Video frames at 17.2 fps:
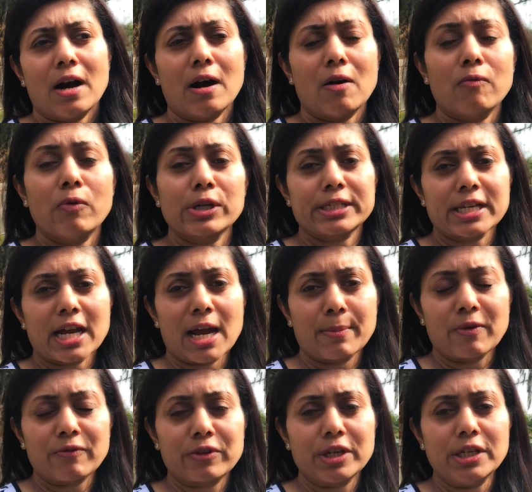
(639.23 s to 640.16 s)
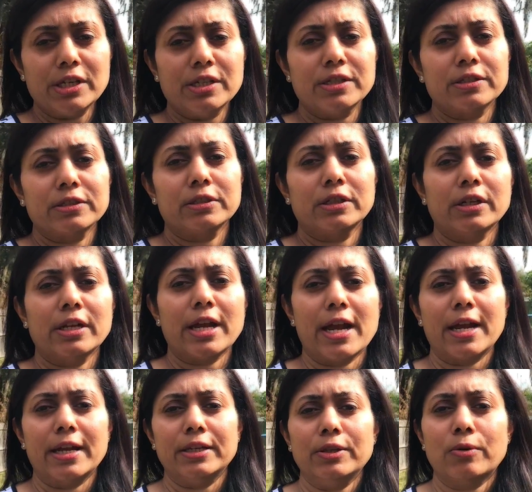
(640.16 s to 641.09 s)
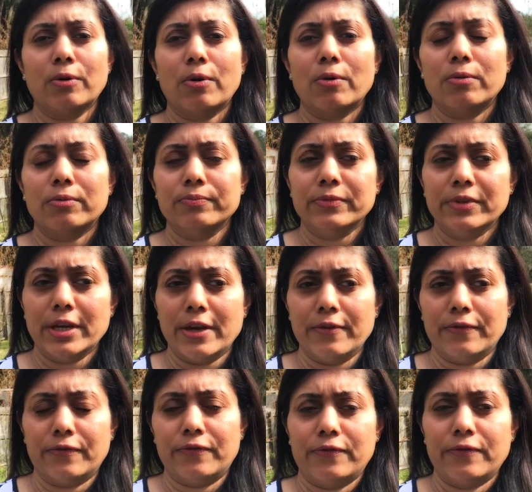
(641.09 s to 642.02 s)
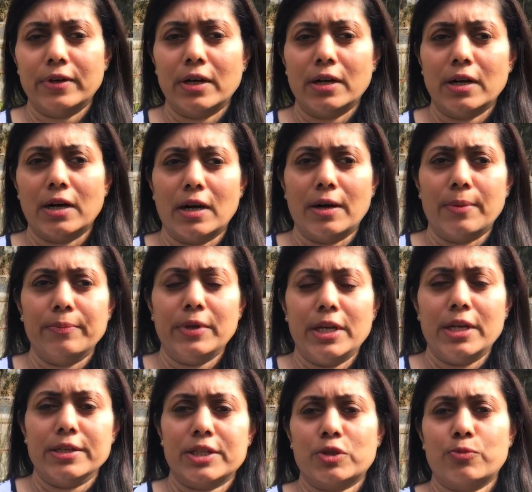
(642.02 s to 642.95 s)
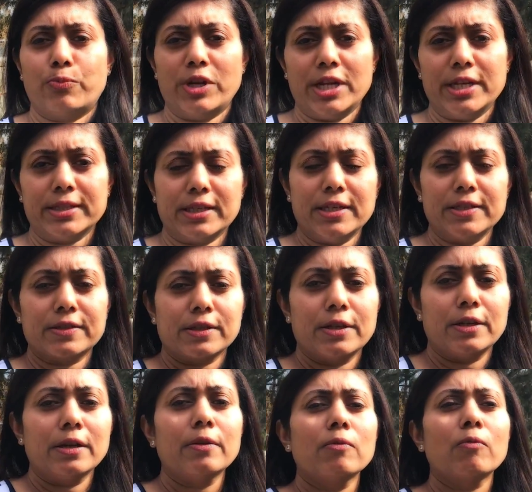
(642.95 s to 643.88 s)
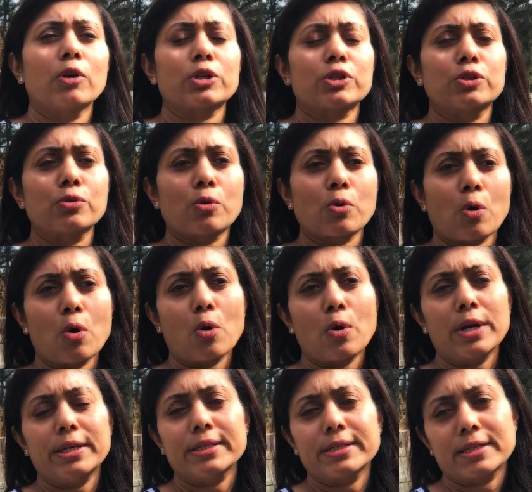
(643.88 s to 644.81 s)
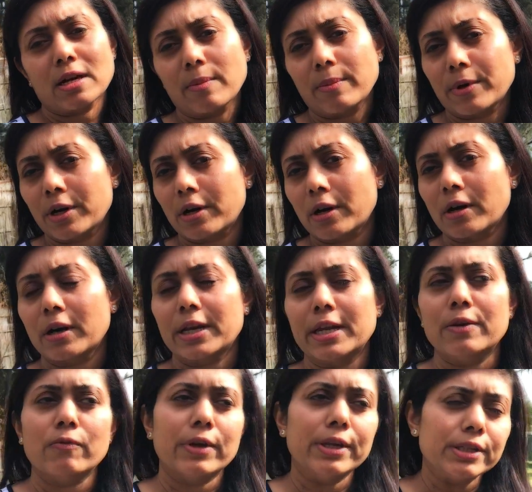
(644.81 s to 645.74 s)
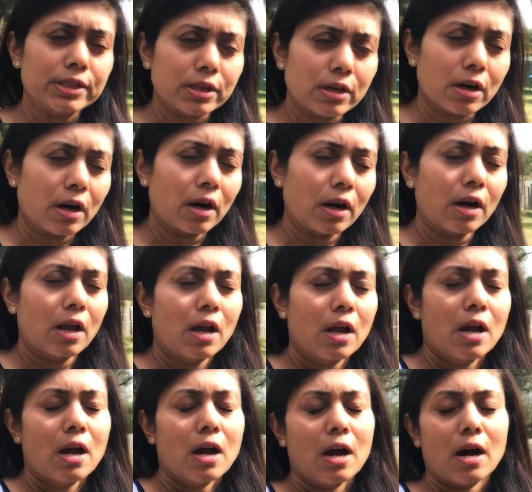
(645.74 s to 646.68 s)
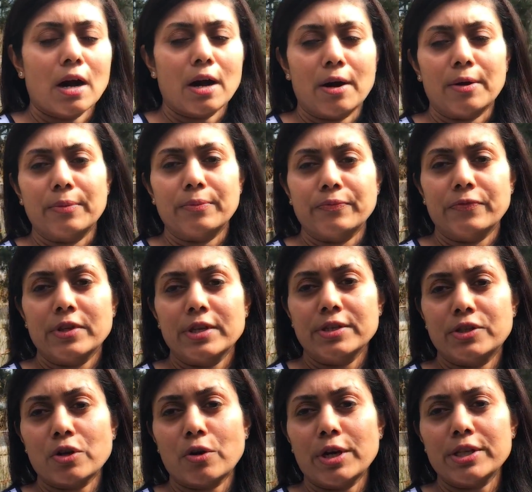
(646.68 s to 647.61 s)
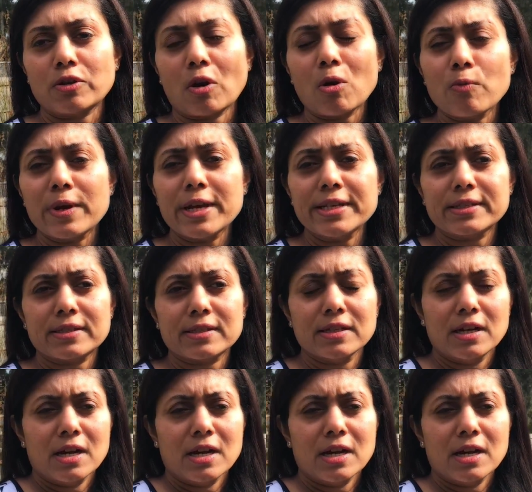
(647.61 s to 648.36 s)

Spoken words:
what time of the year, and you know, if in a spring season what to grow in summer, in winter. So it's always